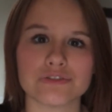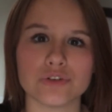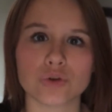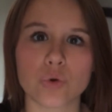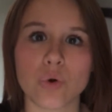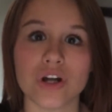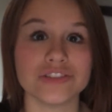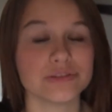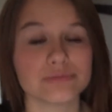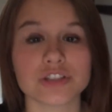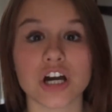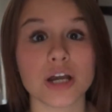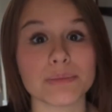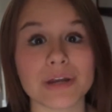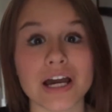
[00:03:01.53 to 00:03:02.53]
for quite some
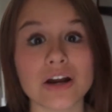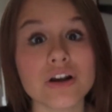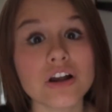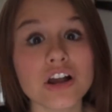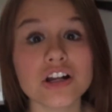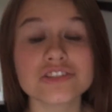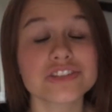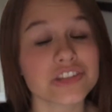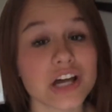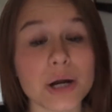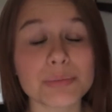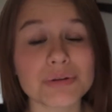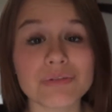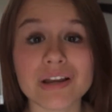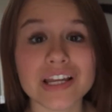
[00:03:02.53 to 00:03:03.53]
time now, so that'll
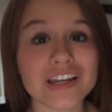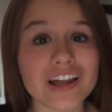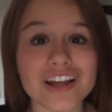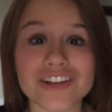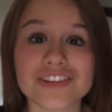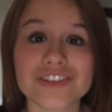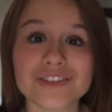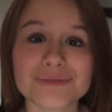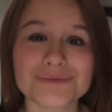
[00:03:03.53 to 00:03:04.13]
be really nice.